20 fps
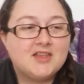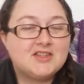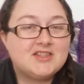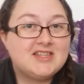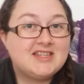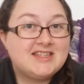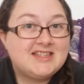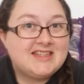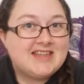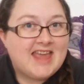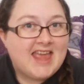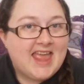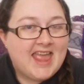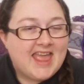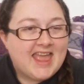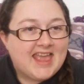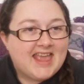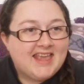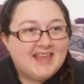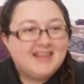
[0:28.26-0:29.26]

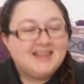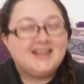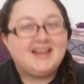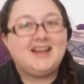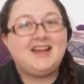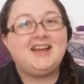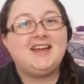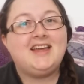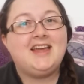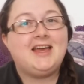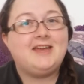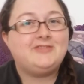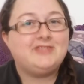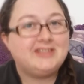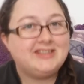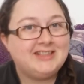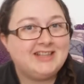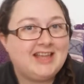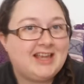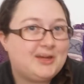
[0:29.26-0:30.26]
Today I have a
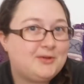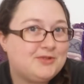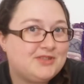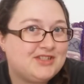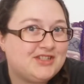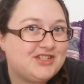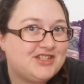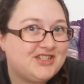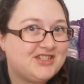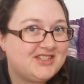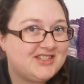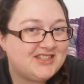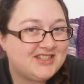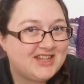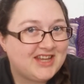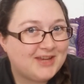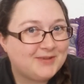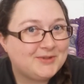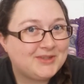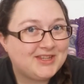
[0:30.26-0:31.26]
little acquisition to
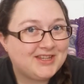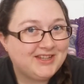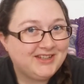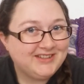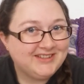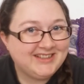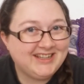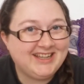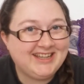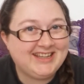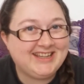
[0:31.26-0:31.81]
share with you.